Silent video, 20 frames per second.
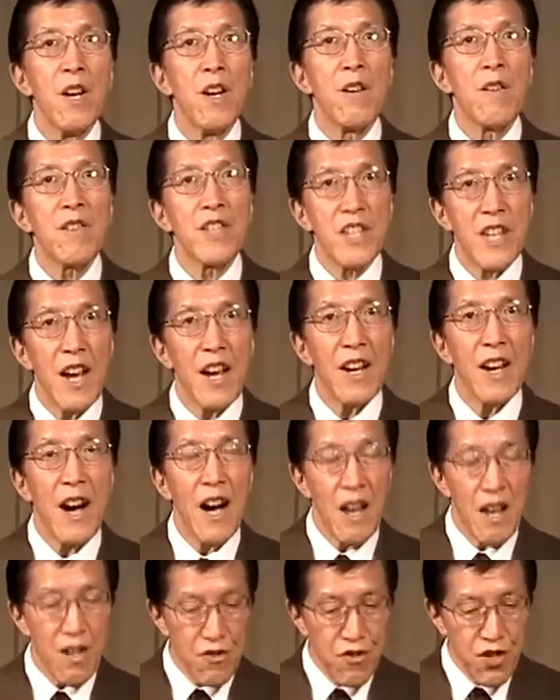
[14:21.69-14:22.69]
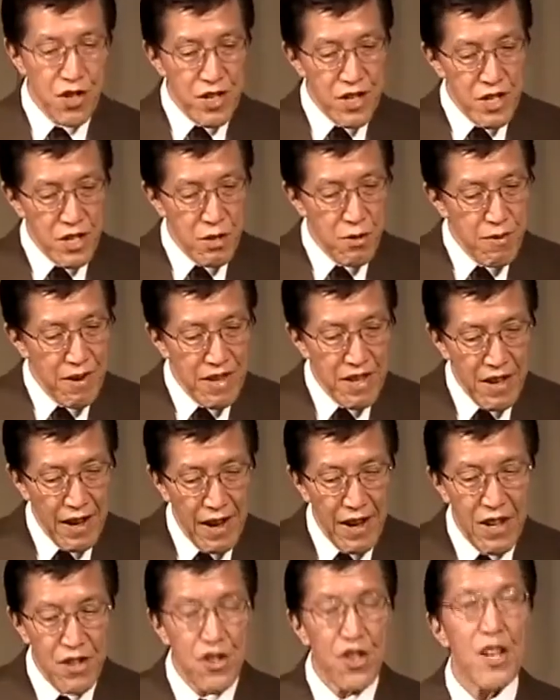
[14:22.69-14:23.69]
or psychologist to
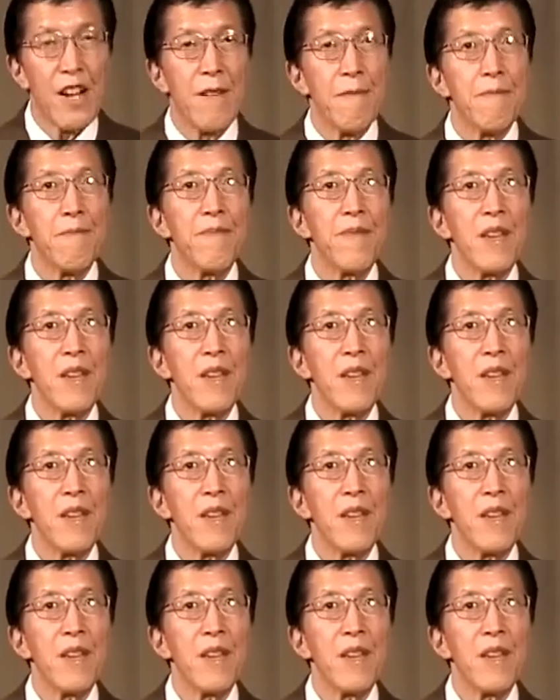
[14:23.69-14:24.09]
engage in.